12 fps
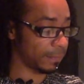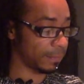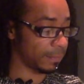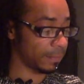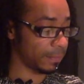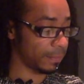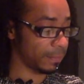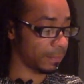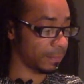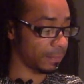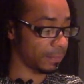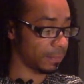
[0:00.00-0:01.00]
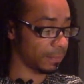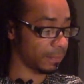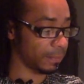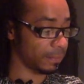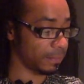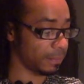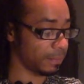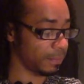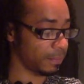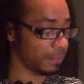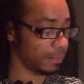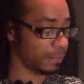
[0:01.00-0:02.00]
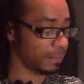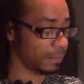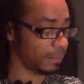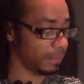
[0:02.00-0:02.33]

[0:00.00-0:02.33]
No one is speaking in this clip.